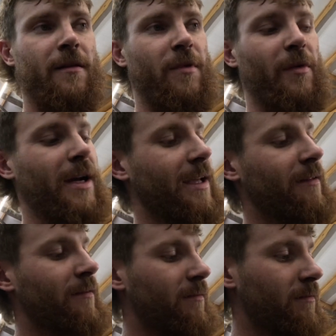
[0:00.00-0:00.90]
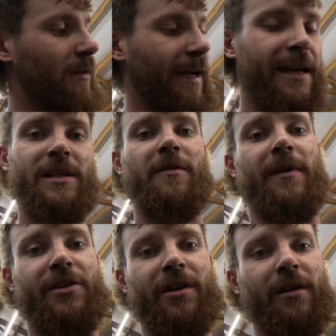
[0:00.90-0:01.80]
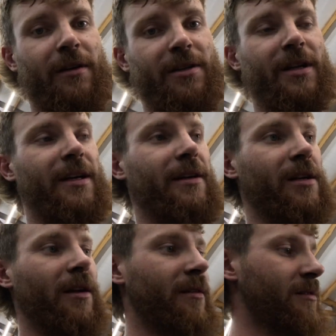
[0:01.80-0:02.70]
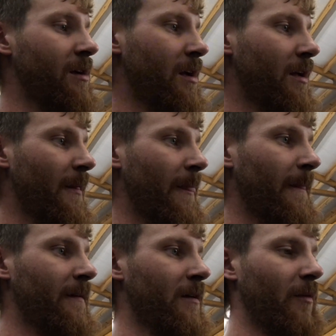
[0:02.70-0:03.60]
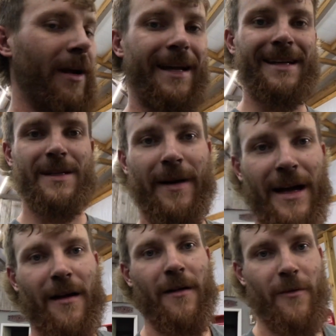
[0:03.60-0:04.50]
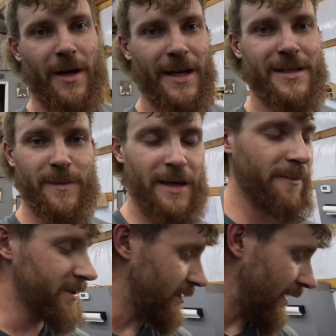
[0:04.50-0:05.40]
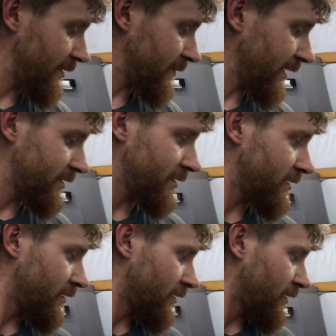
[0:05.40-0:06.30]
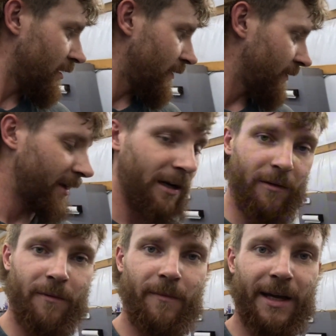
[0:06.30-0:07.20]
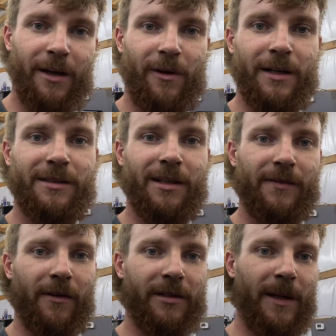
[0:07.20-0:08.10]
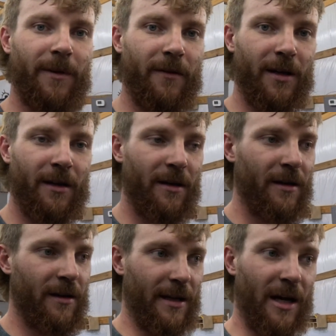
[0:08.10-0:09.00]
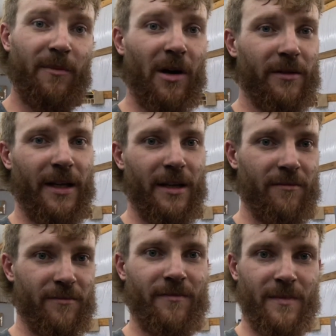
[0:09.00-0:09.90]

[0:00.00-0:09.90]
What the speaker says: But when I got some in my truck, they're just not here at Jonathan's. When I get some high misalignment spacers, then I'll make it where I can sleeve over top of it, and I'll bolt it in.